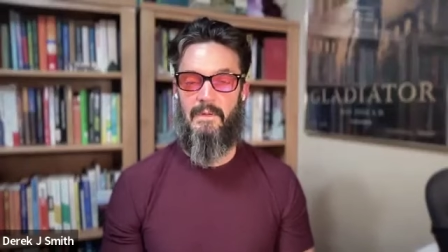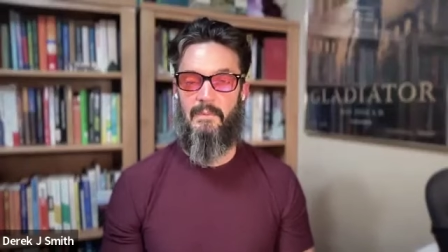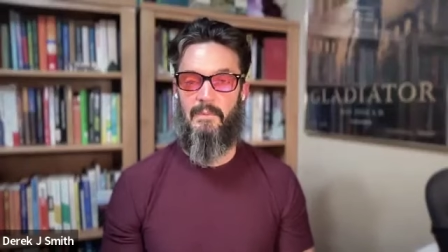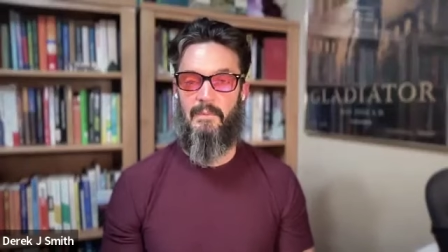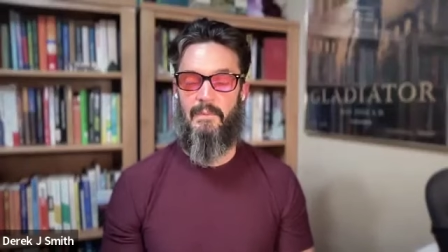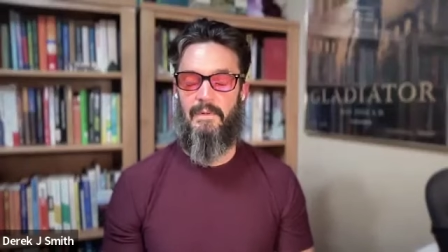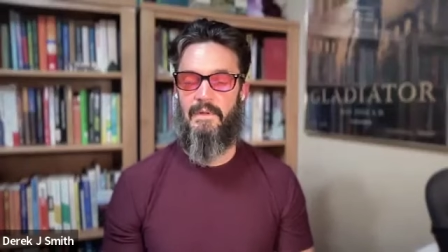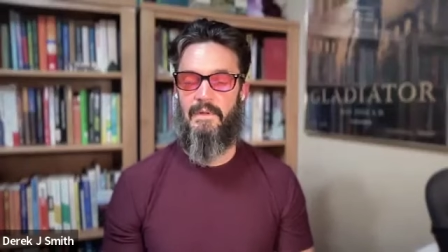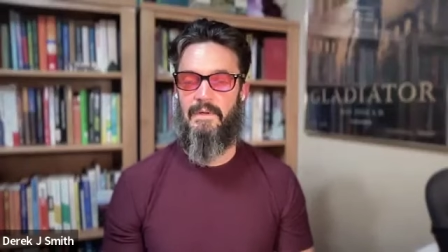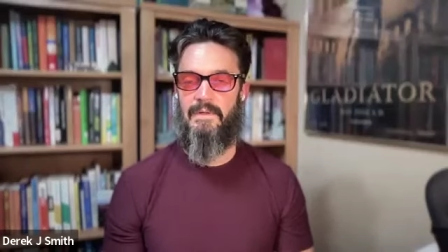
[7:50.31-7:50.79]

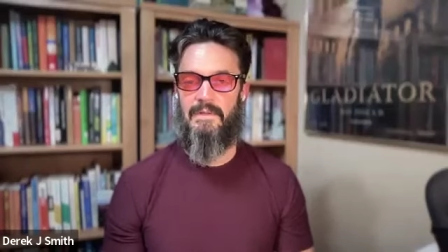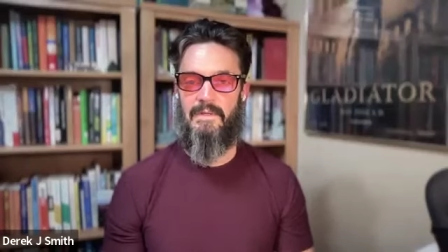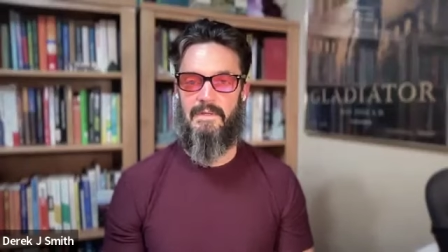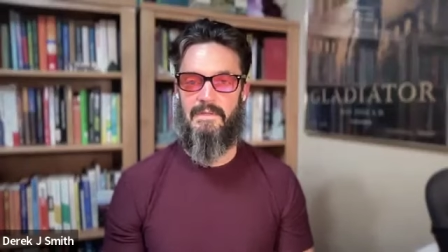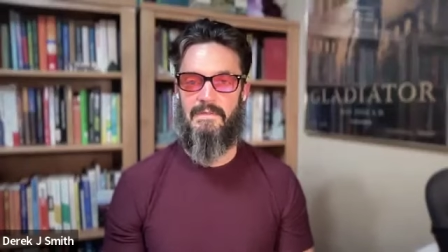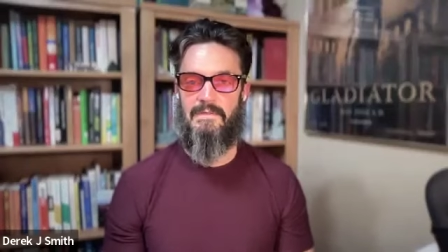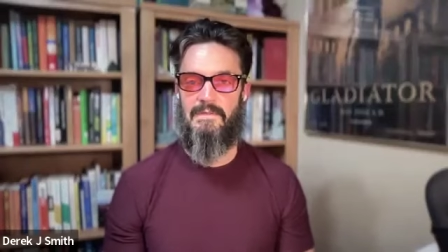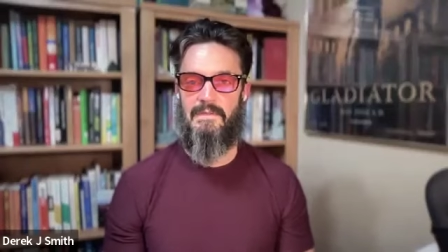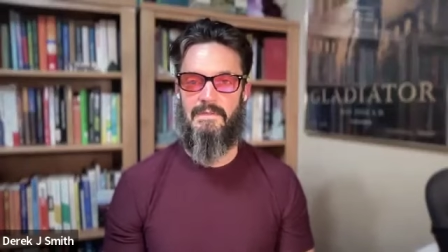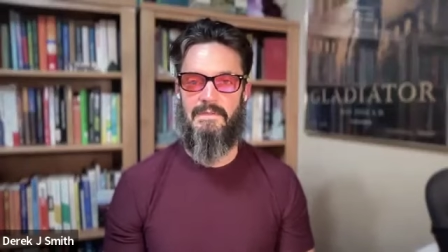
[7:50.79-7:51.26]
Like, when you look
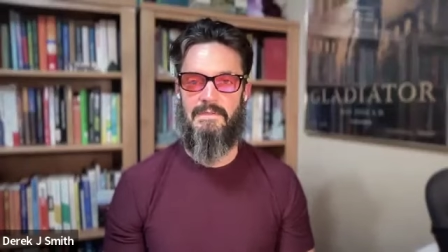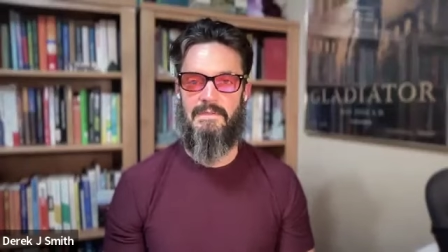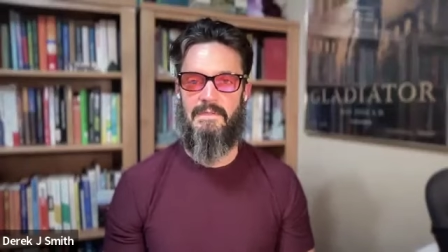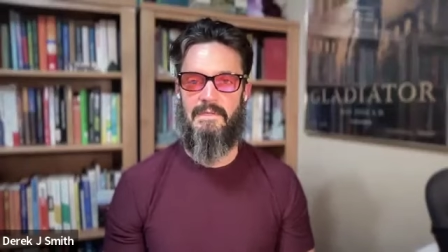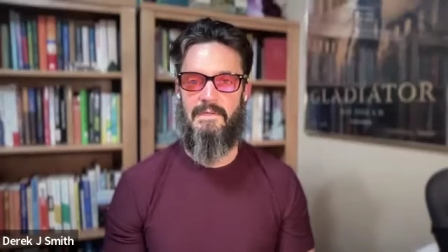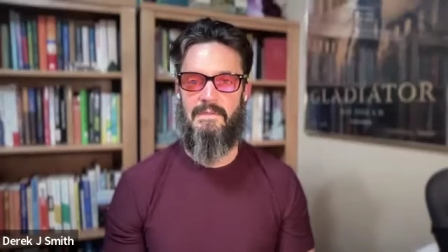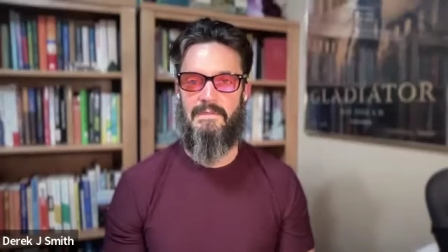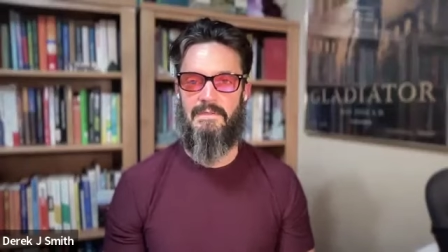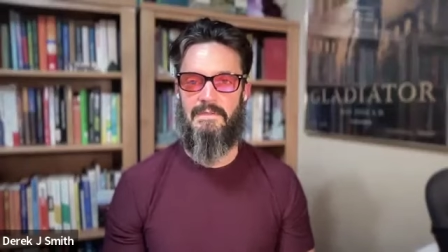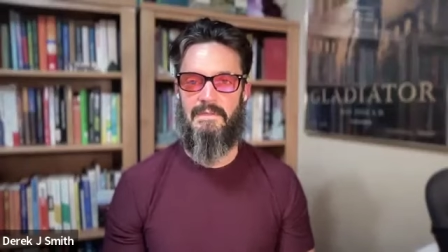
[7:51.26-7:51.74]
at this,
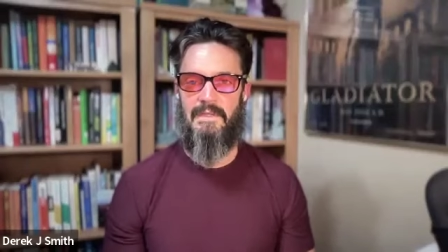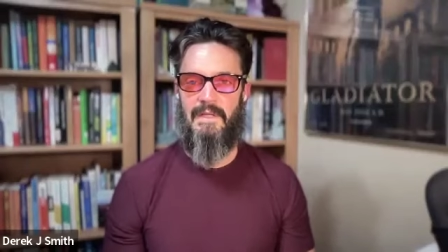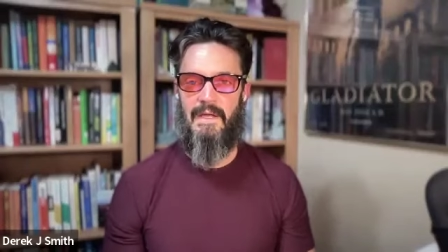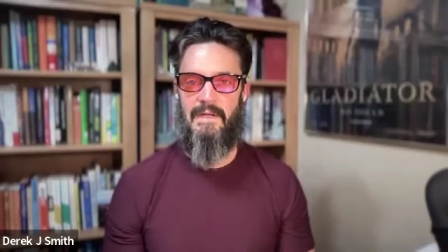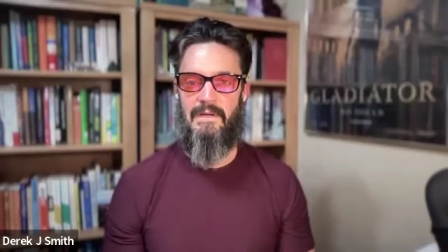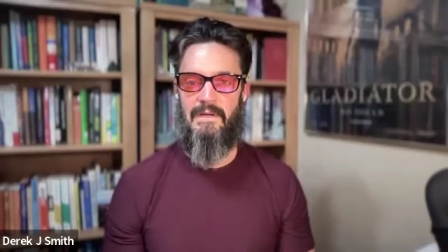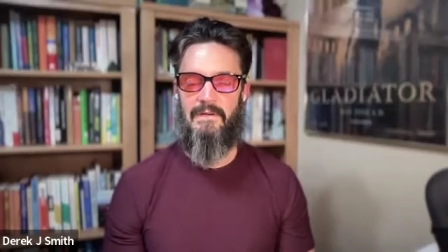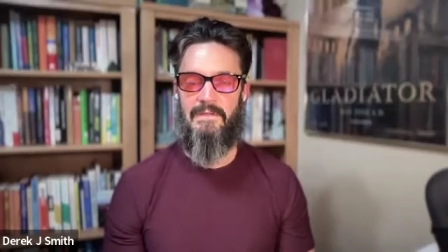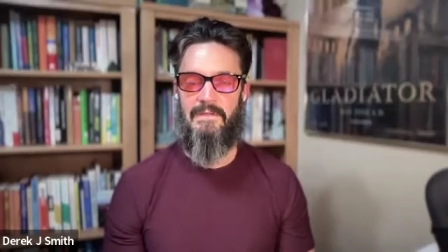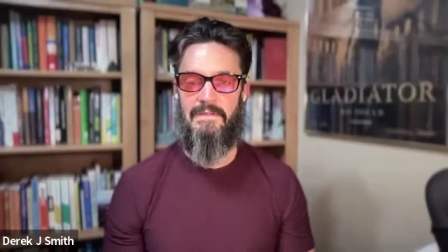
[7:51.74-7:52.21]
there's
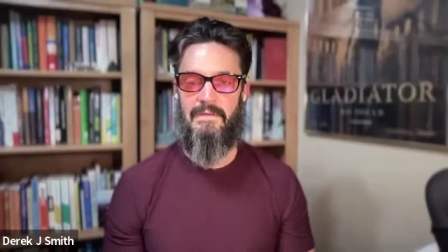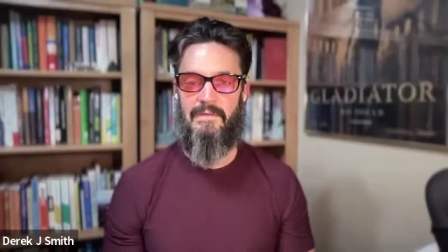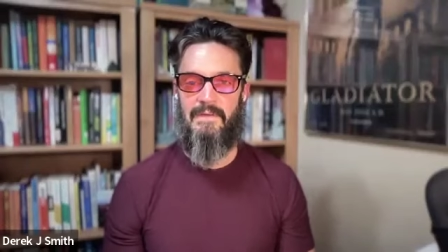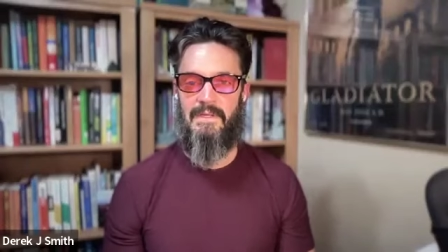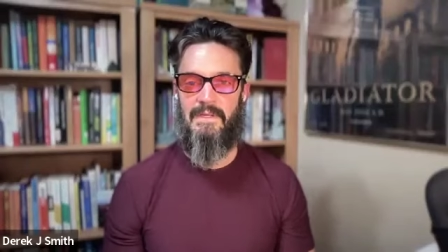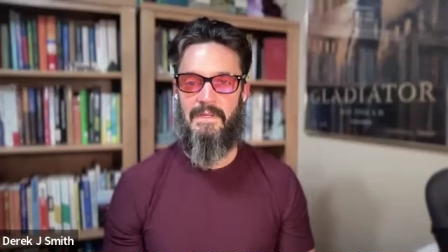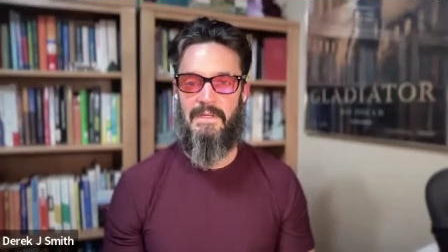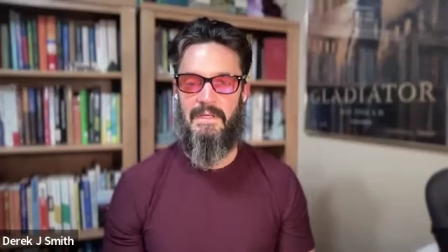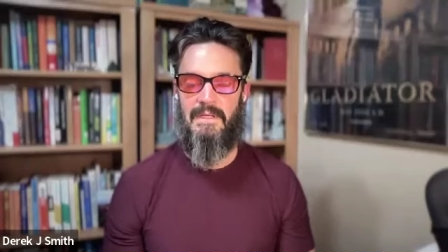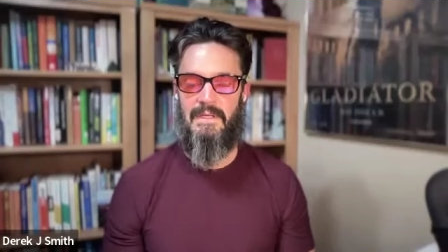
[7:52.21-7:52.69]
layers
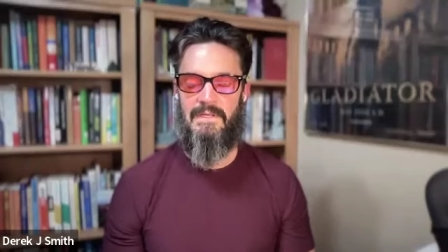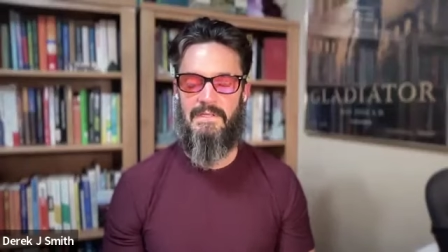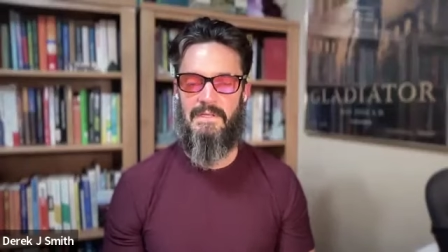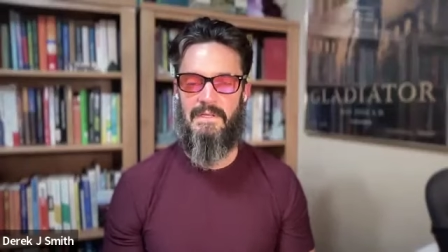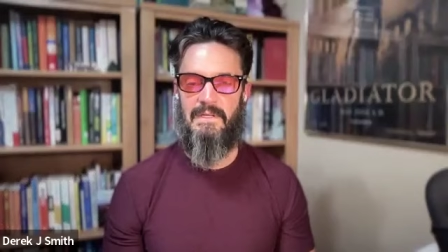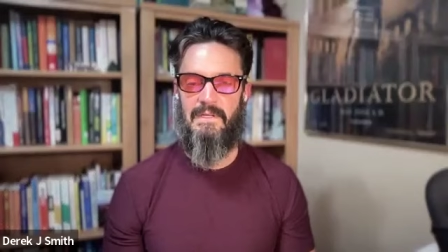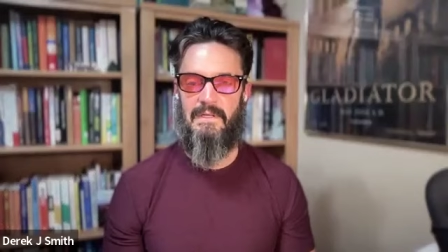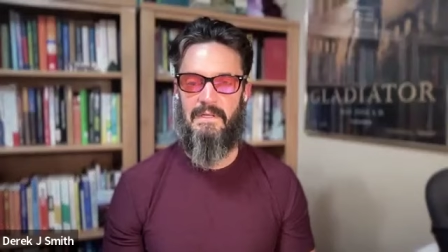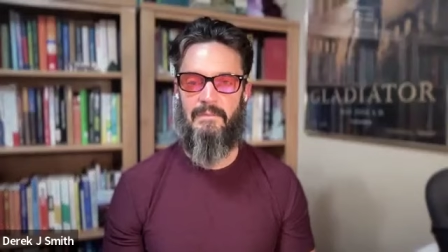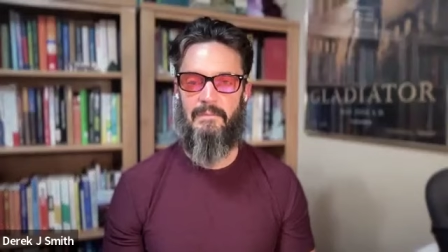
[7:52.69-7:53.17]
of
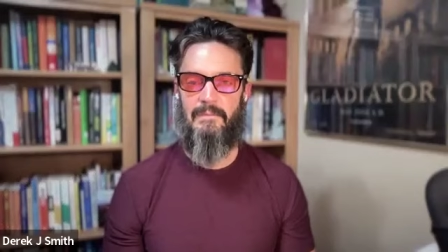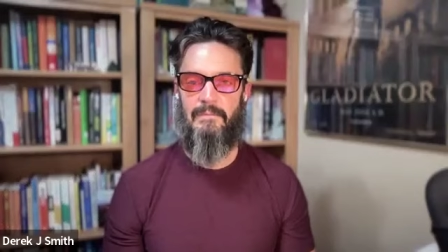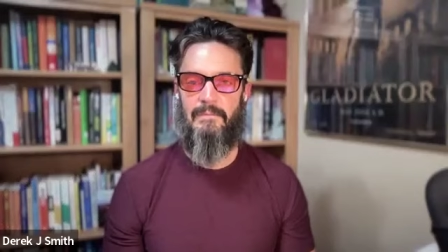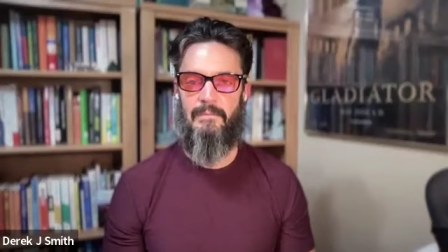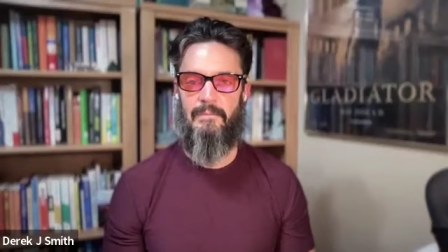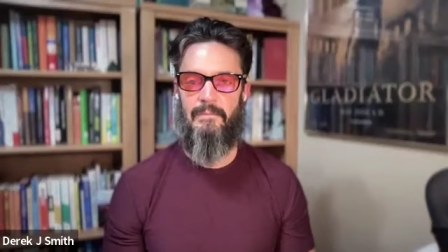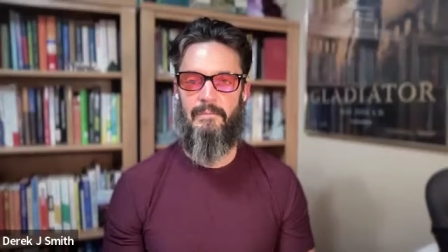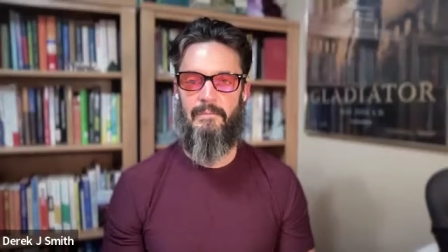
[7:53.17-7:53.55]
conditioning